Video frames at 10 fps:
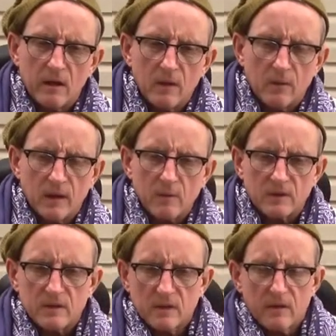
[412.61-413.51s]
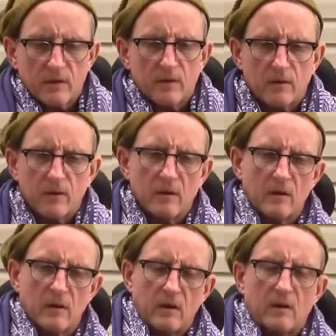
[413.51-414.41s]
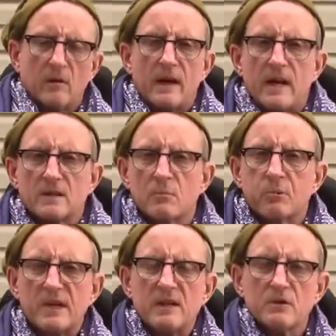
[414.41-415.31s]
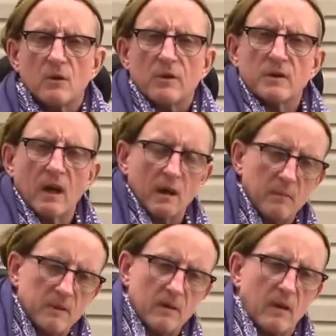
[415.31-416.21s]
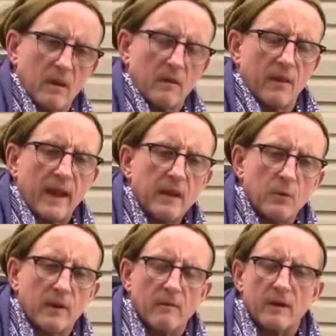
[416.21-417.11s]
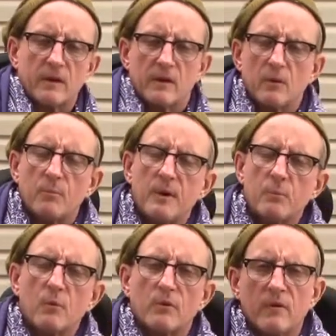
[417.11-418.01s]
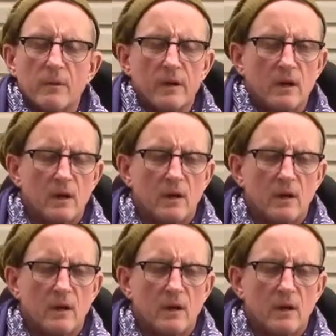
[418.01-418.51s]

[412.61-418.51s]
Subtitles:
you know, when I would sit there and, you know, ask please all the time, thank you and everything, you know, people were very,